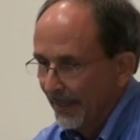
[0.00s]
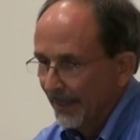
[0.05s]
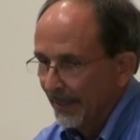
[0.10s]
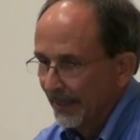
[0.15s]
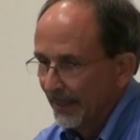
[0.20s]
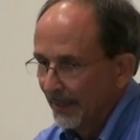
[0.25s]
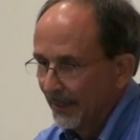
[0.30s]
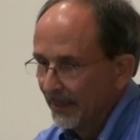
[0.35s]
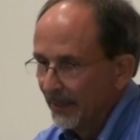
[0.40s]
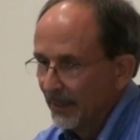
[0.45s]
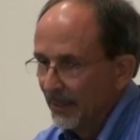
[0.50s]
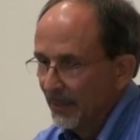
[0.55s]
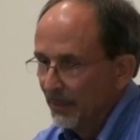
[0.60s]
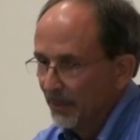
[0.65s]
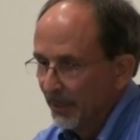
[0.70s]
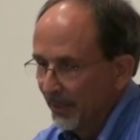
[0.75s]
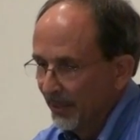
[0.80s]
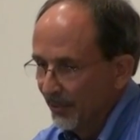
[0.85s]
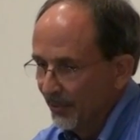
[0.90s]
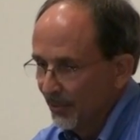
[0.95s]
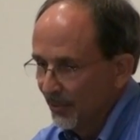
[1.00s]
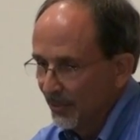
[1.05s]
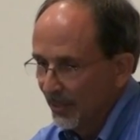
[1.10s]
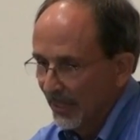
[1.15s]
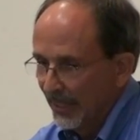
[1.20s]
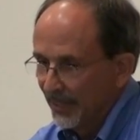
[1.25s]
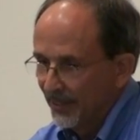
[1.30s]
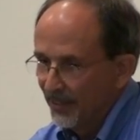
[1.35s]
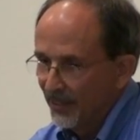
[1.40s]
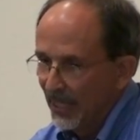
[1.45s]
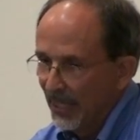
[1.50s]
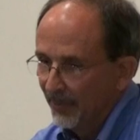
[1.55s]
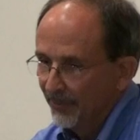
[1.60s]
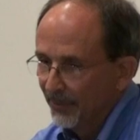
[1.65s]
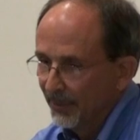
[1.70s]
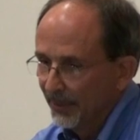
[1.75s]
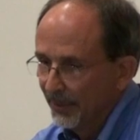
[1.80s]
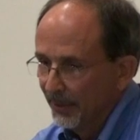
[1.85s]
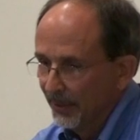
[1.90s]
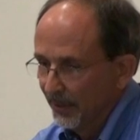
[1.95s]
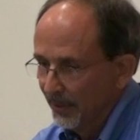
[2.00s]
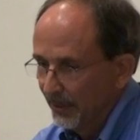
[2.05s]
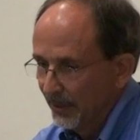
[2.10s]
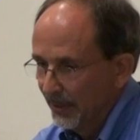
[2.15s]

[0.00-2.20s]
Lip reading: but this is 97,